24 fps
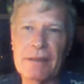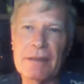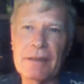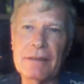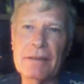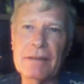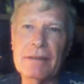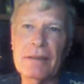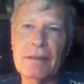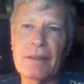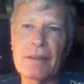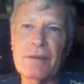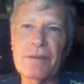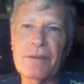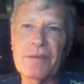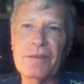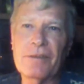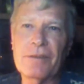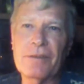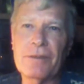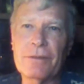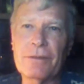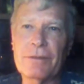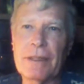Now you go
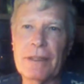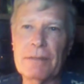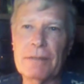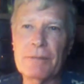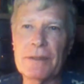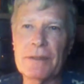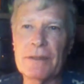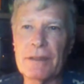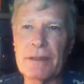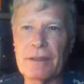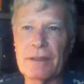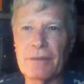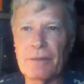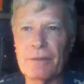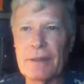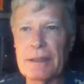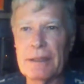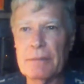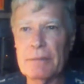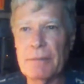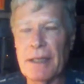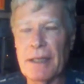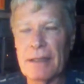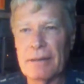on the web and you can
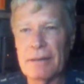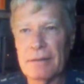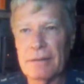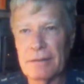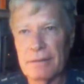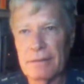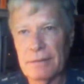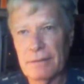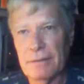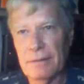read about